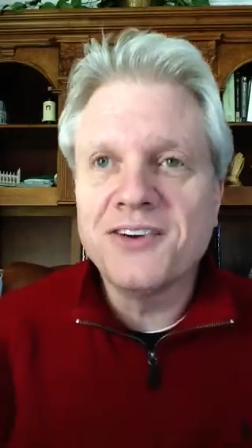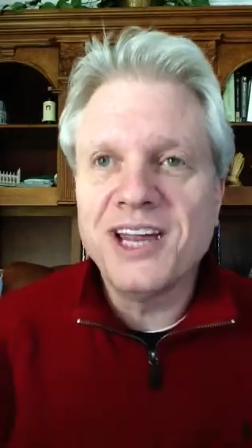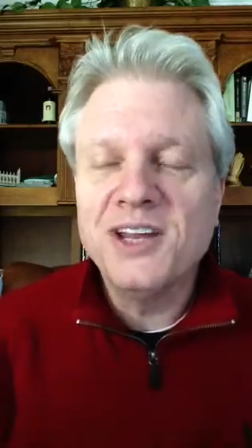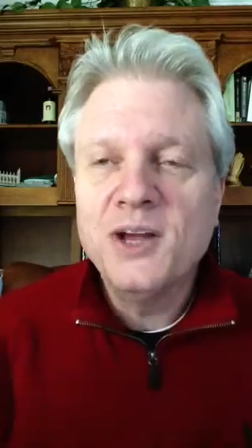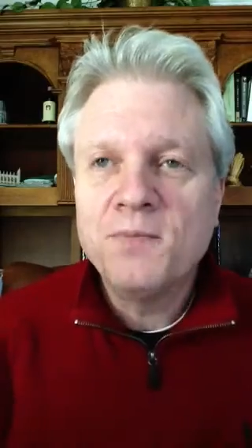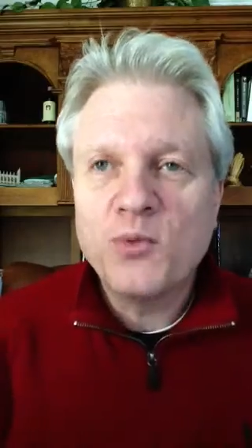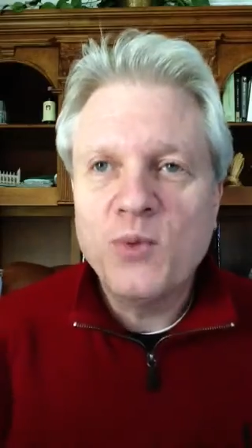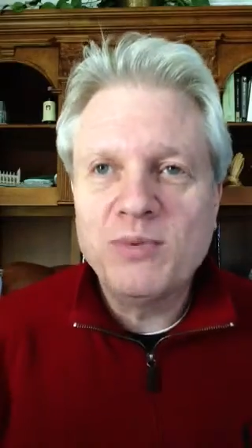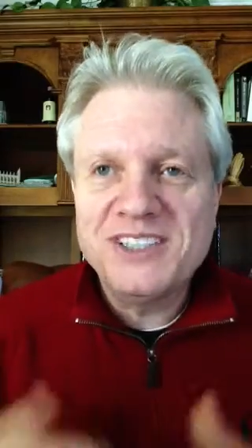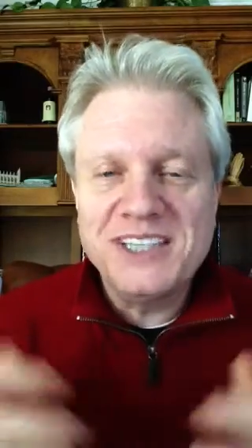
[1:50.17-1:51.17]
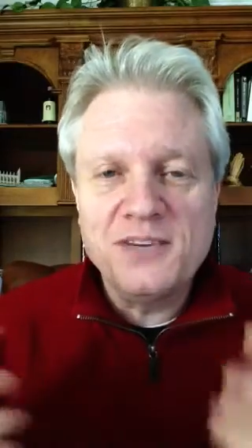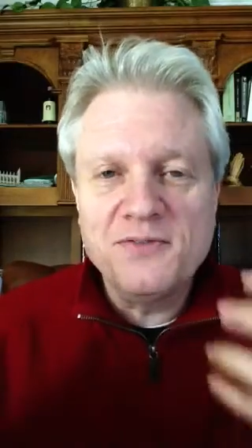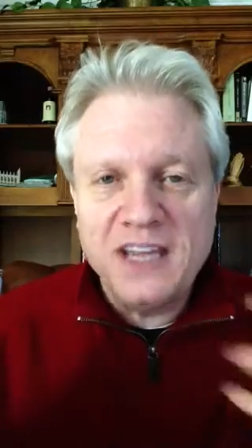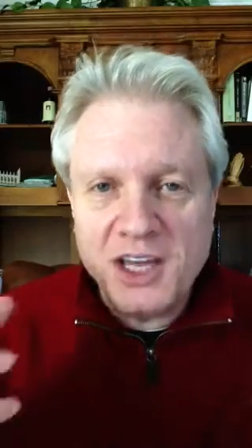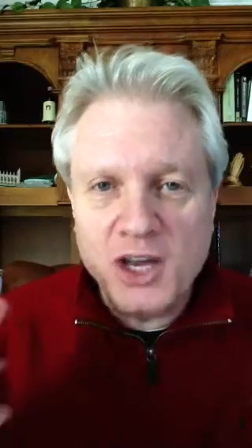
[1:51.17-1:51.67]
and we would send
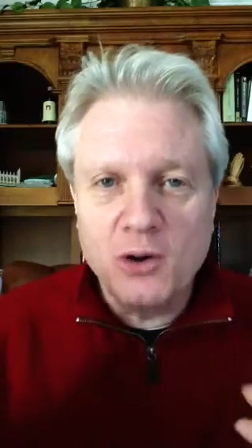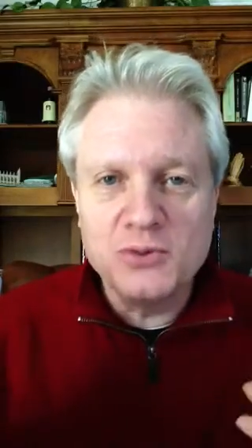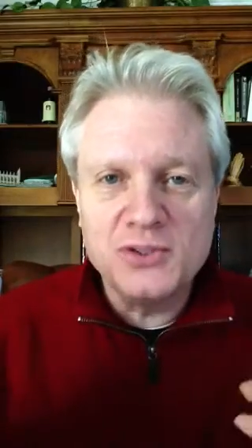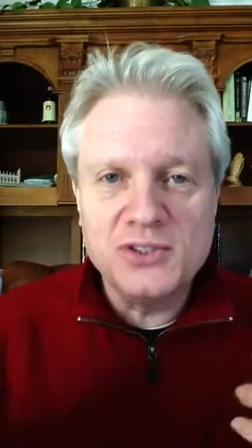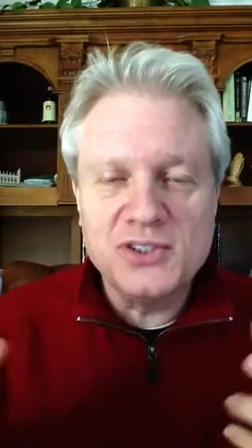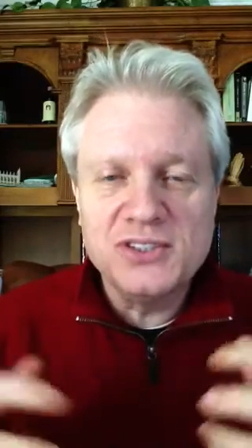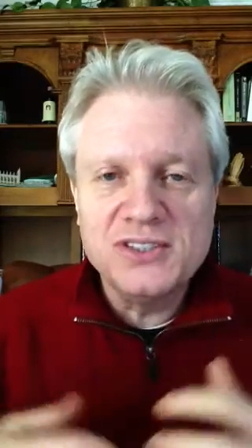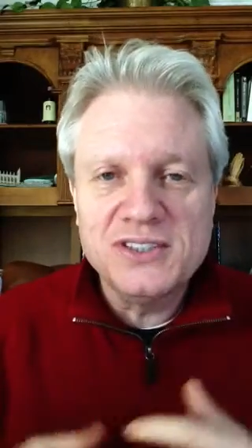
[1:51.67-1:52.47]
videos.